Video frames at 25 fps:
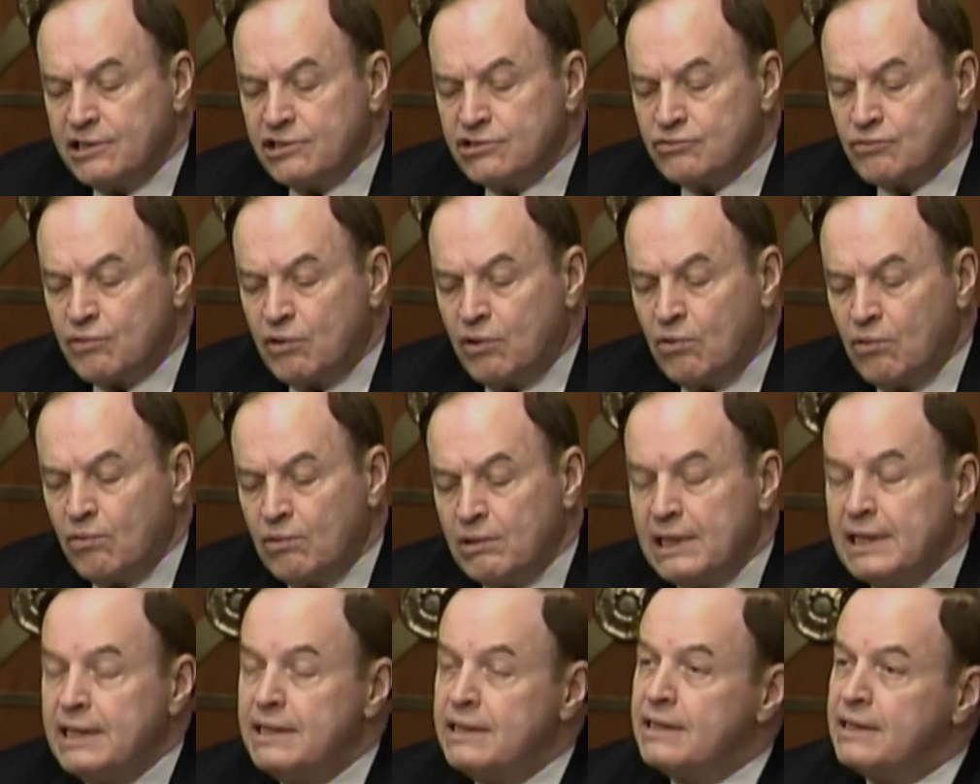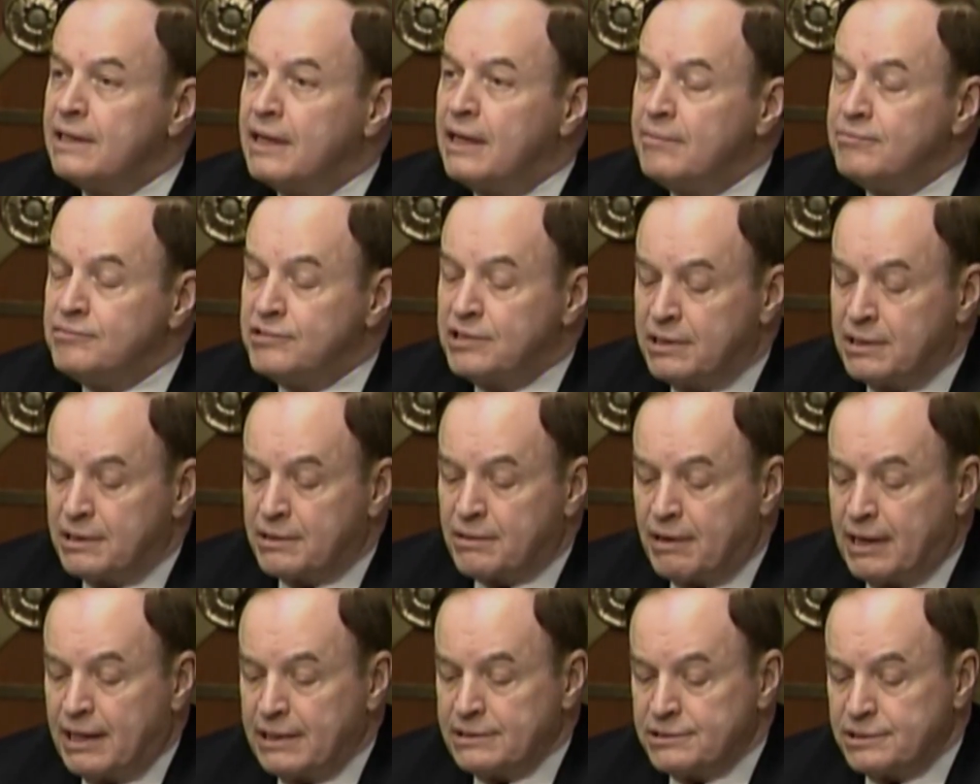his role leading up to the
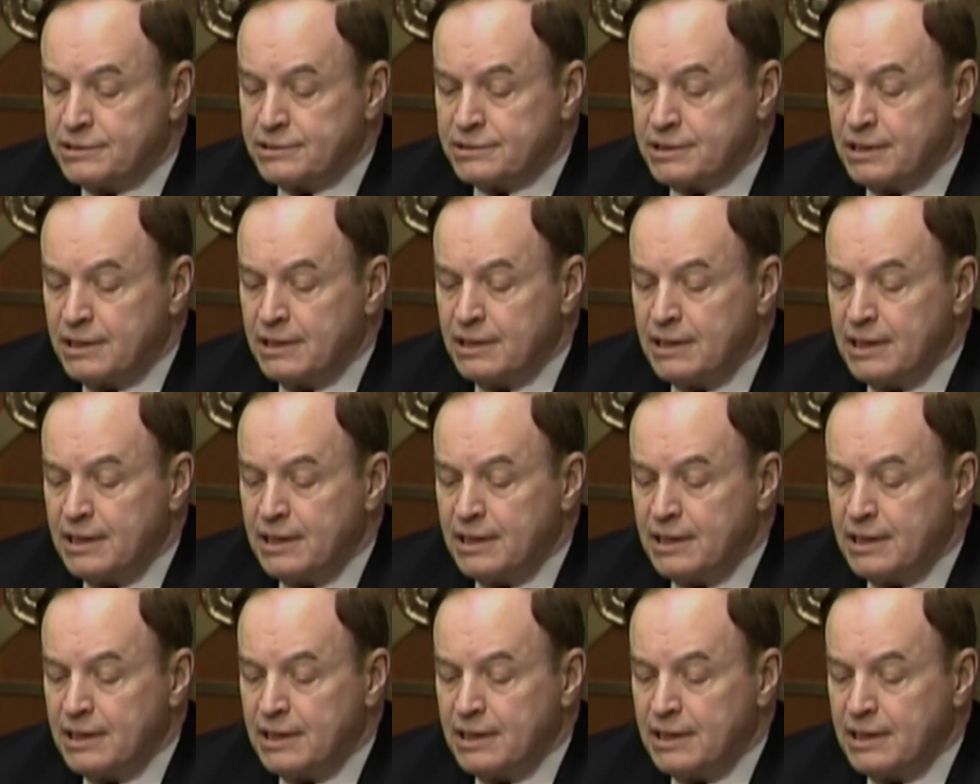crisis.